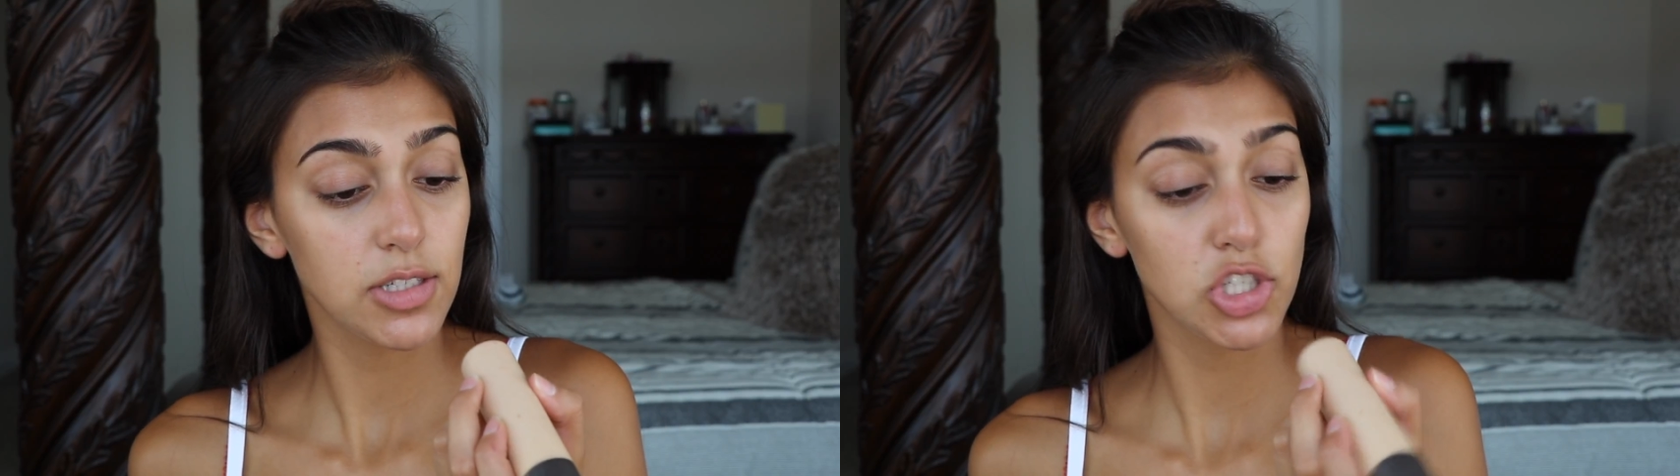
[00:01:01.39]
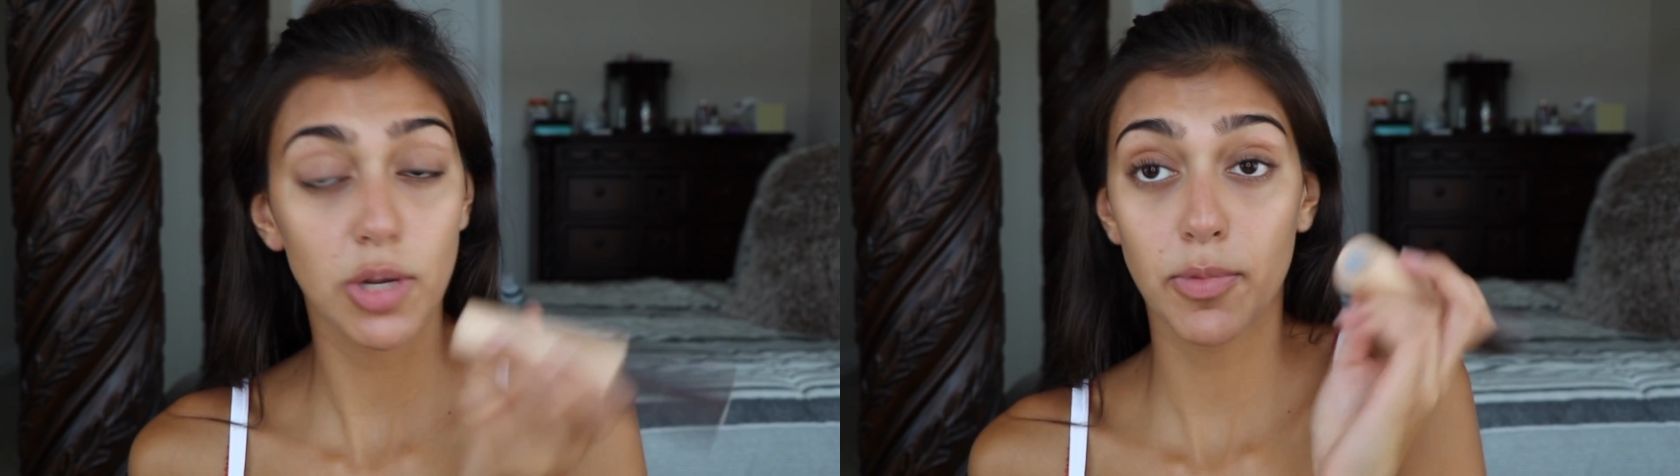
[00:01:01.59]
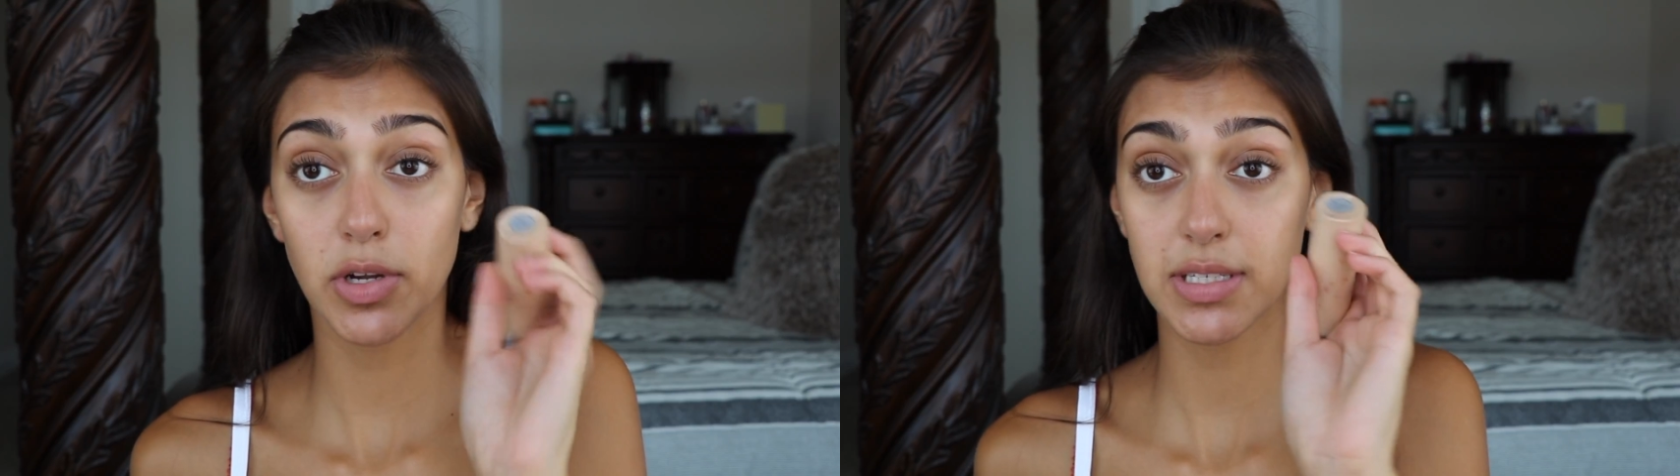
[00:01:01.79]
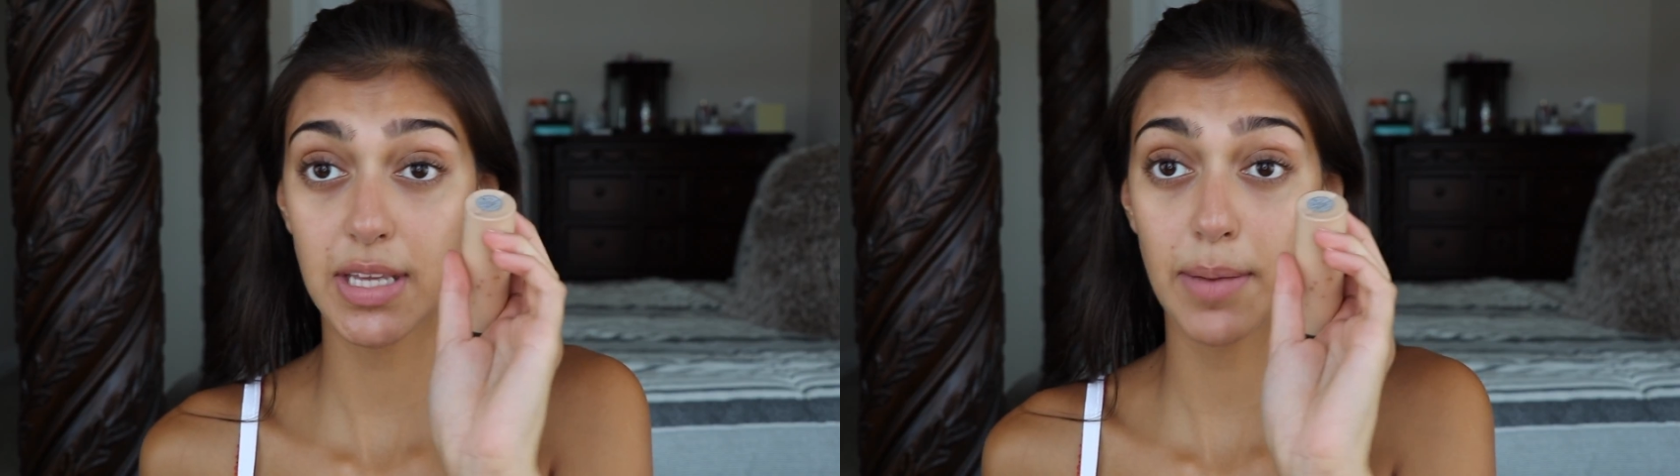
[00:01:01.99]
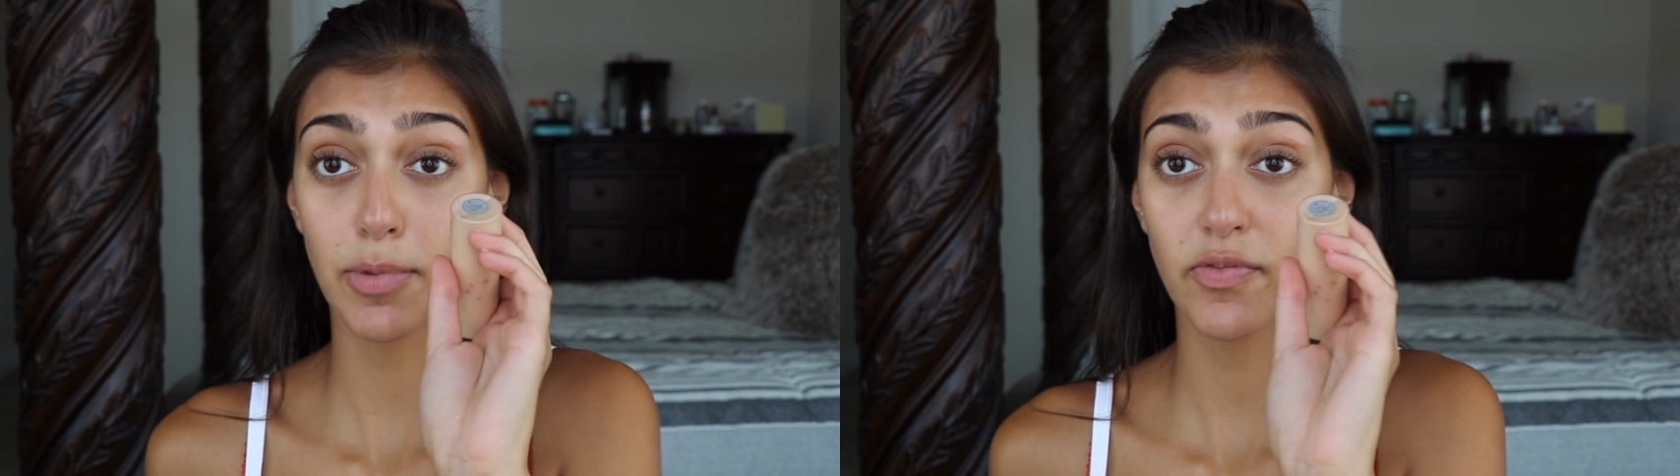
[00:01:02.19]
Shimmering
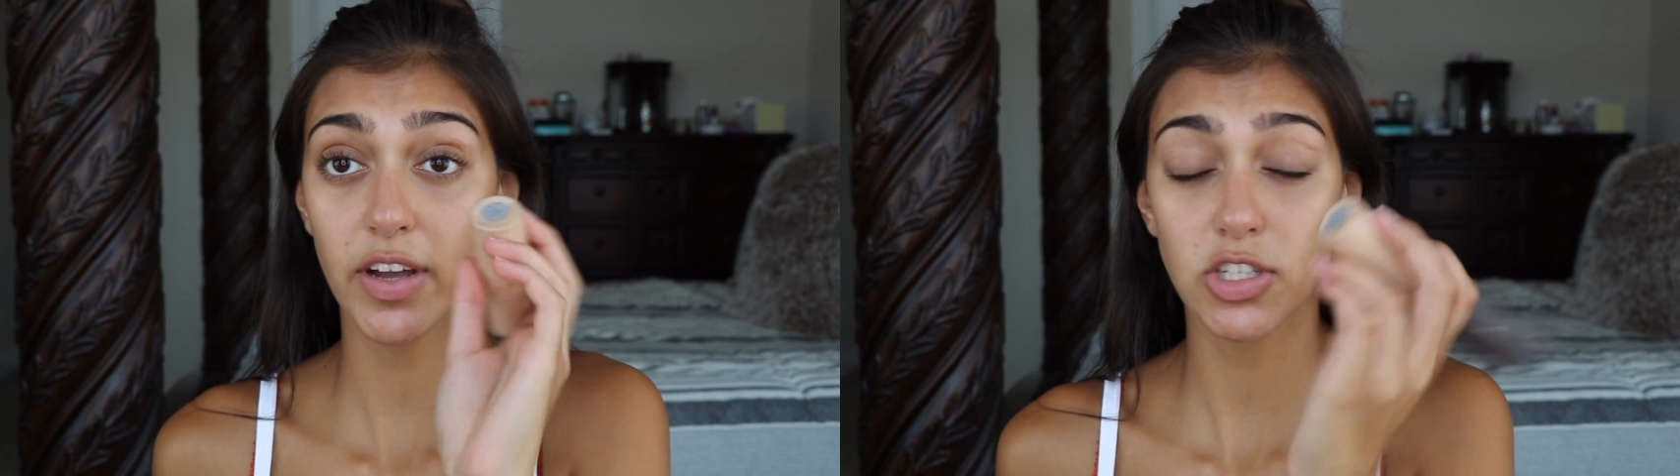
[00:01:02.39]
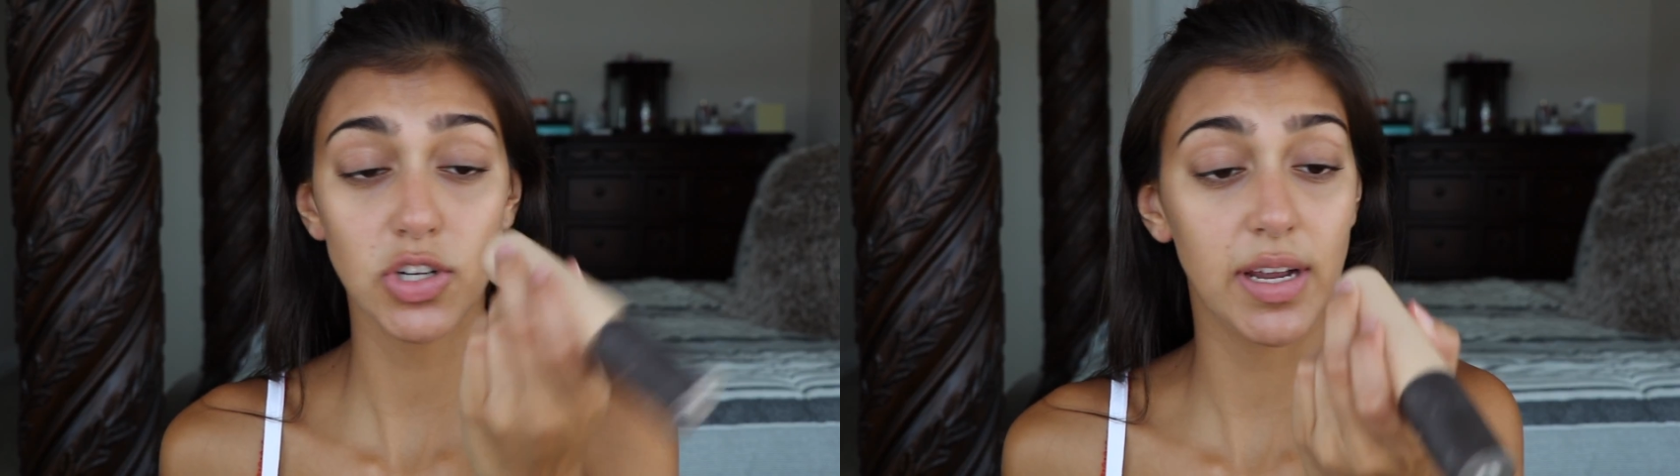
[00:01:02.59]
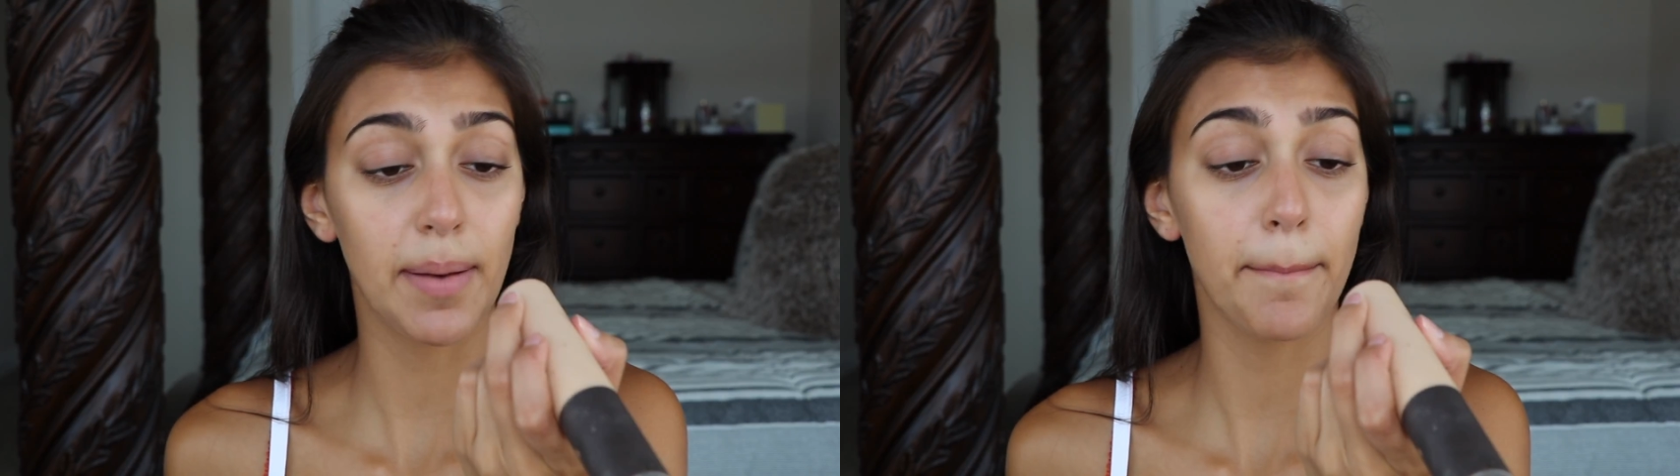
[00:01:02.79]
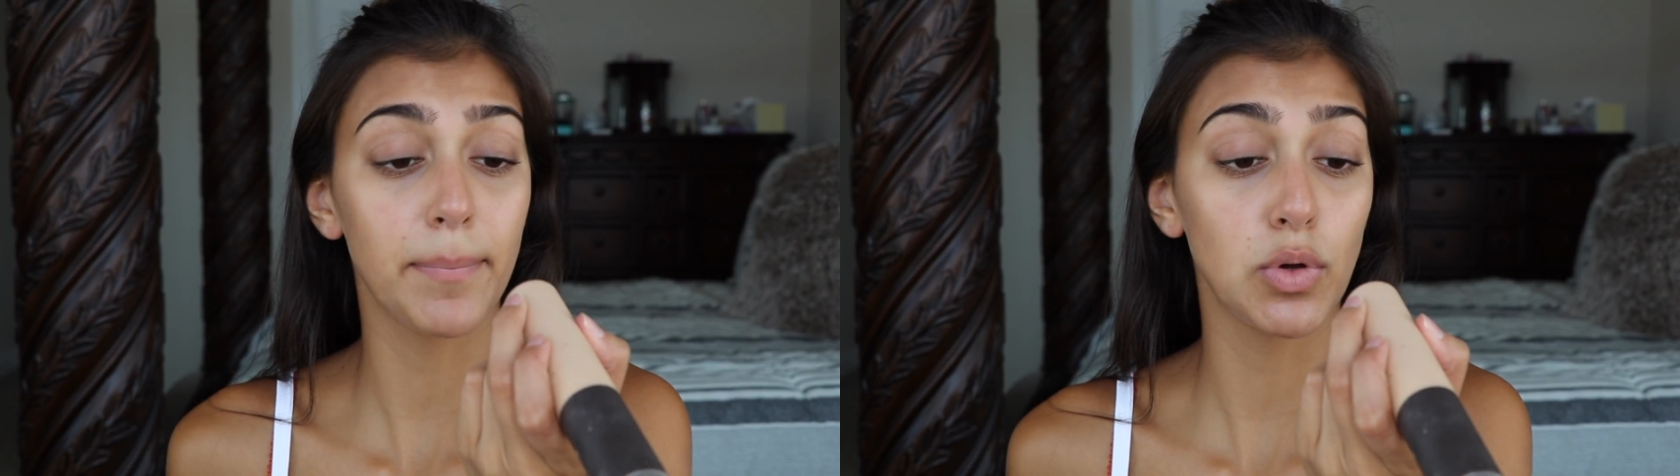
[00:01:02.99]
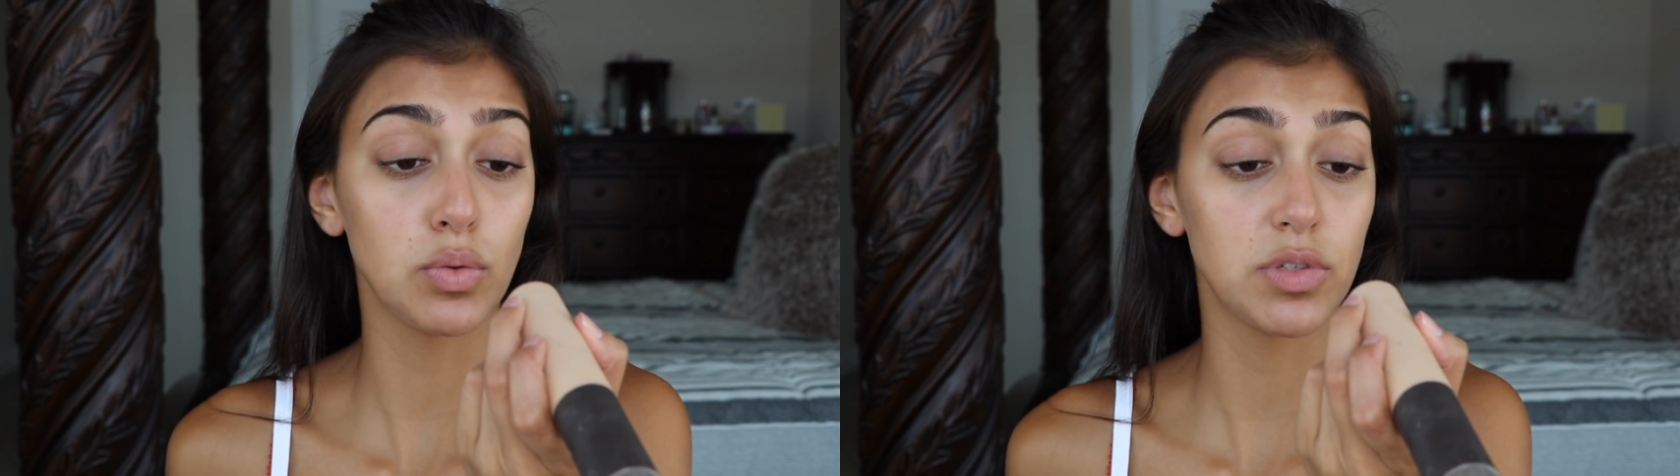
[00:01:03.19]
Skin Perfector in
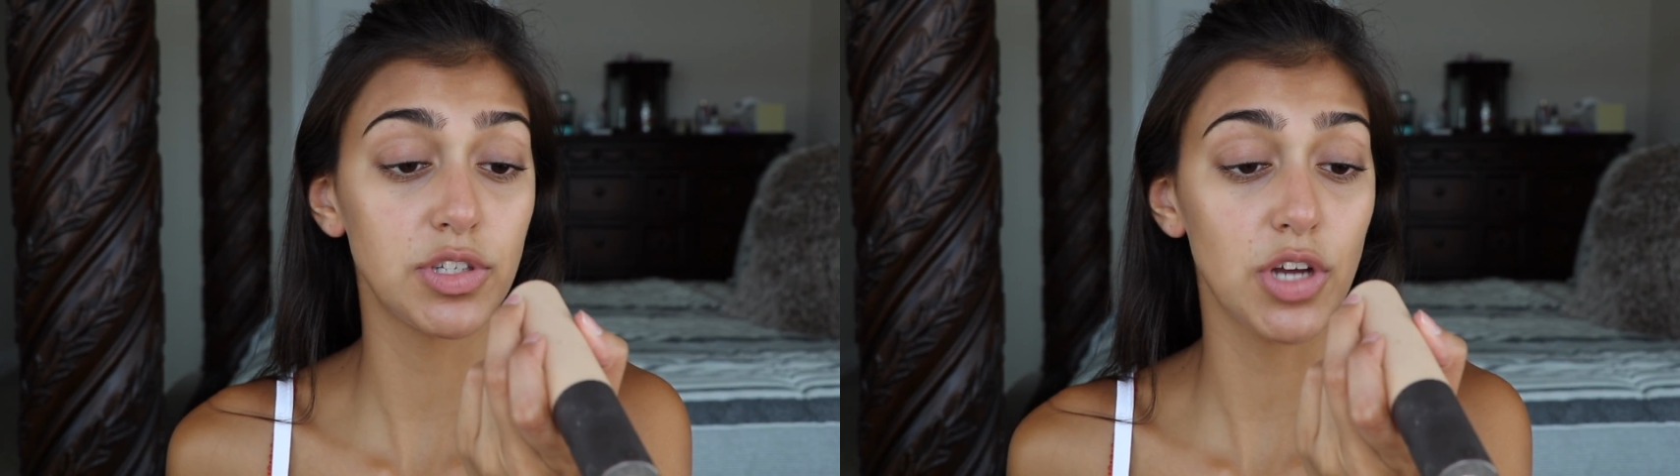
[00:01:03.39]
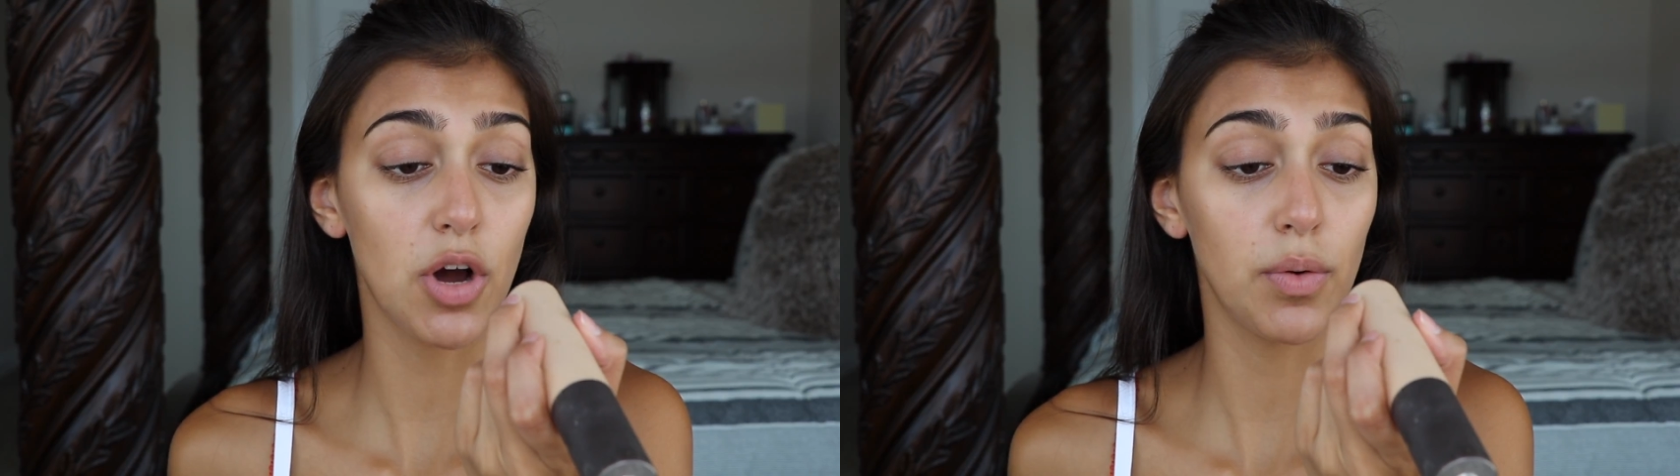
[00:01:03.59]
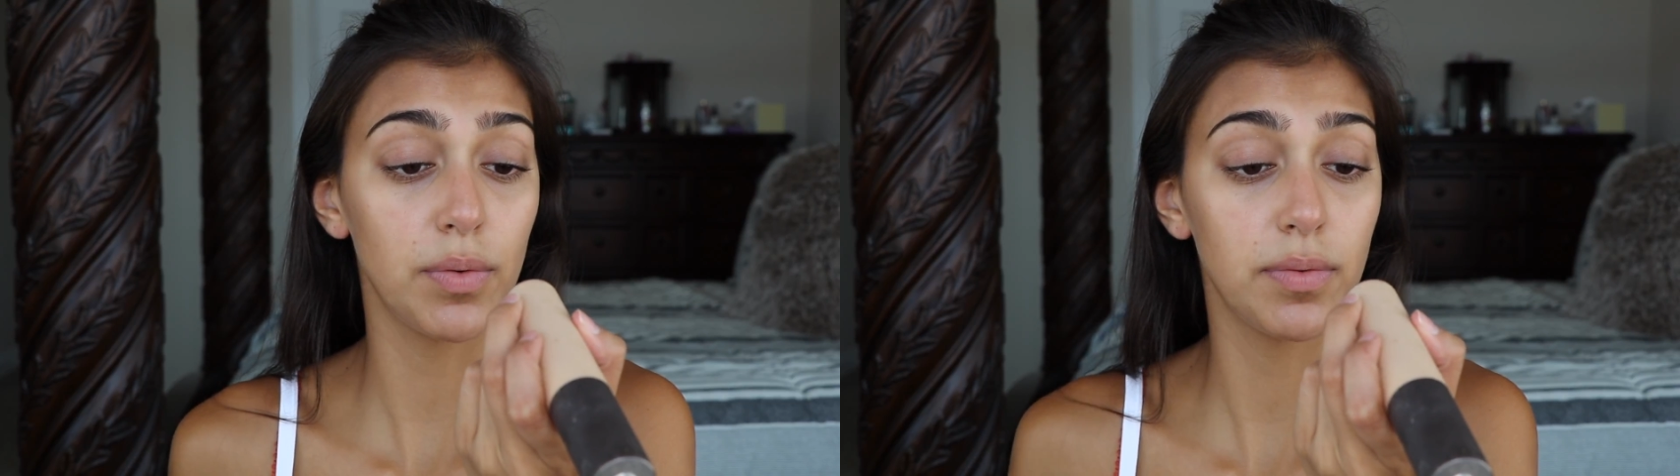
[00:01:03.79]
Moonstone.